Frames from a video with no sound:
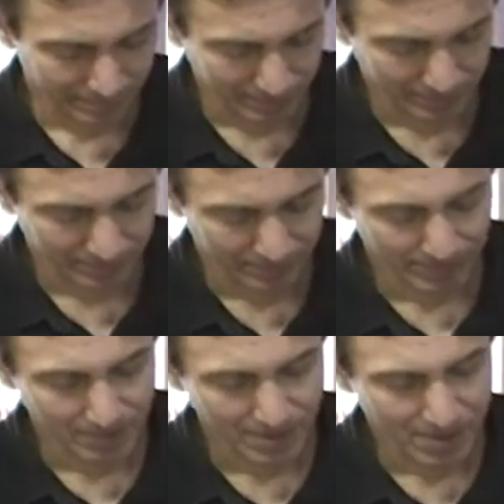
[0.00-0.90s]
work
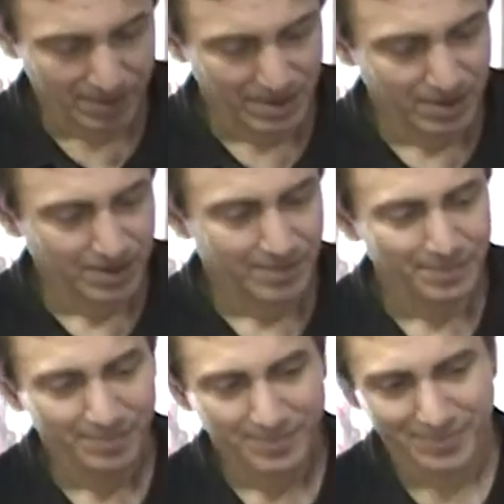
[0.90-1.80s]
requirements and
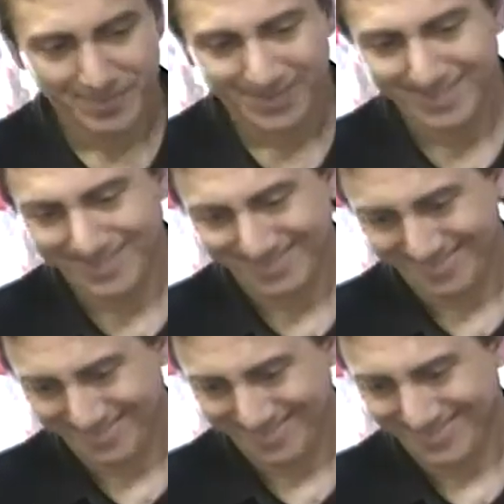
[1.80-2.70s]
etc it
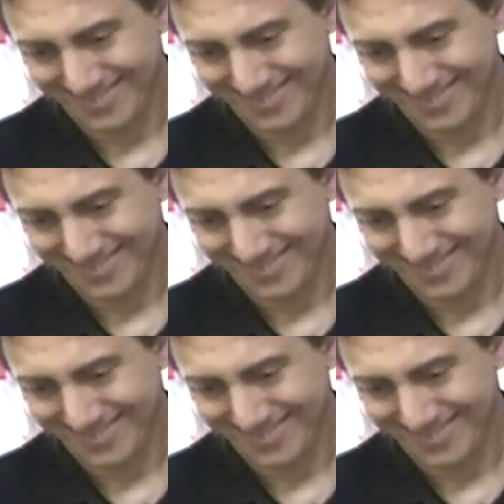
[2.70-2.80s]
seems